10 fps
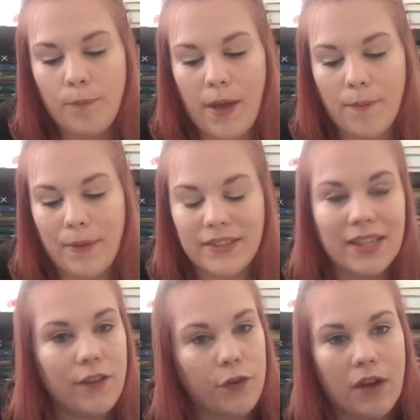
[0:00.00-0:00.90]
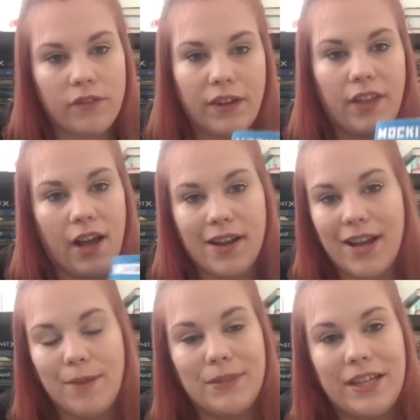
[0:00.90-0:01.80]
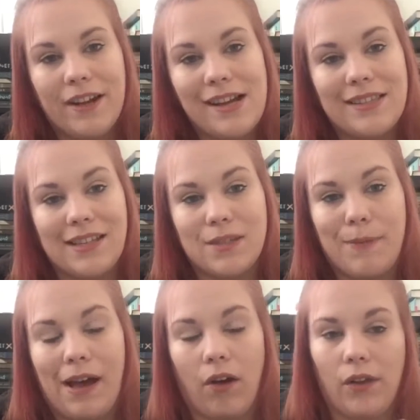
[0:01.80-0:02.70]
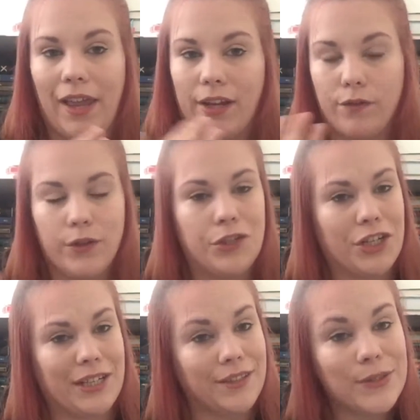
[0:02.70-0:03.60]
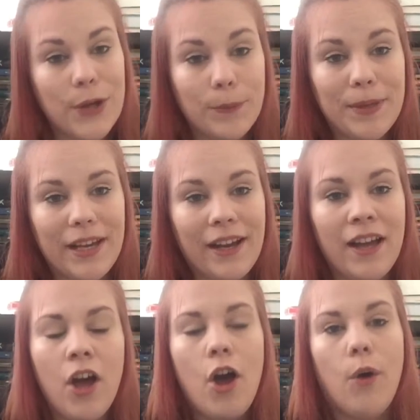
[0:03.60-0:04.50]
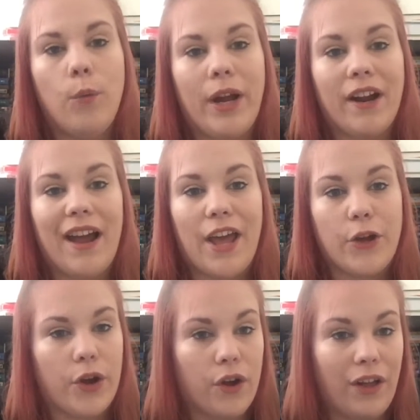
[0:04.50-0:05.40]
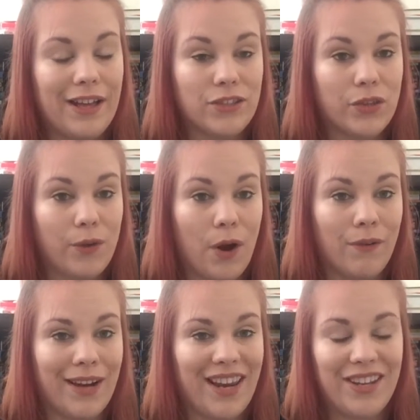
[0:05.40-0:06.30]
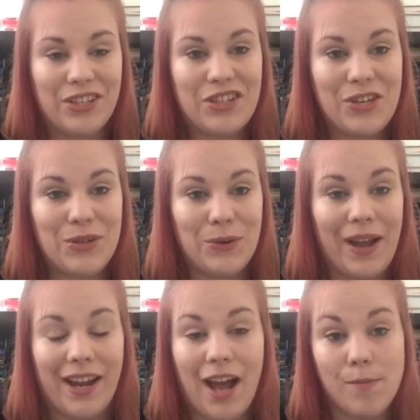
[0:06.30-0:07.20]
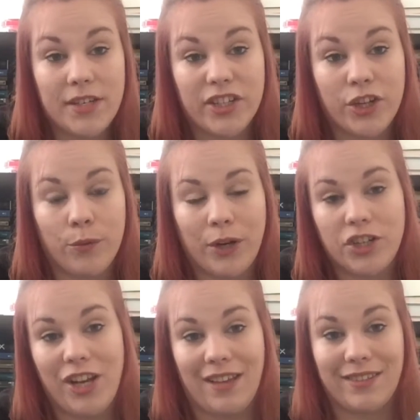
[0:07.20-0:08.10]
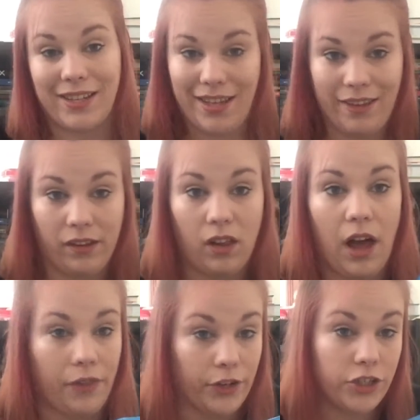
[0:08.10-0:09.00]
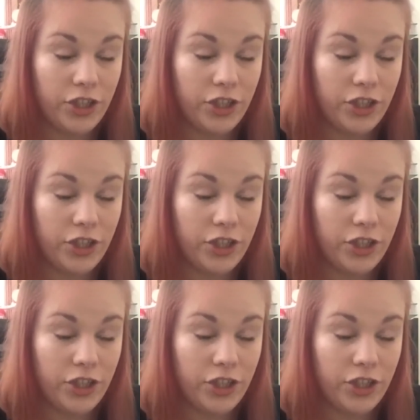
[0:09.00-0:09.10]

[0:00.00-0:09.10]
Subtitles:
But basically, if you haven't read the Hunger Games series, it's about like a future dystopia where a girl is thrown into a competition where she has to kill other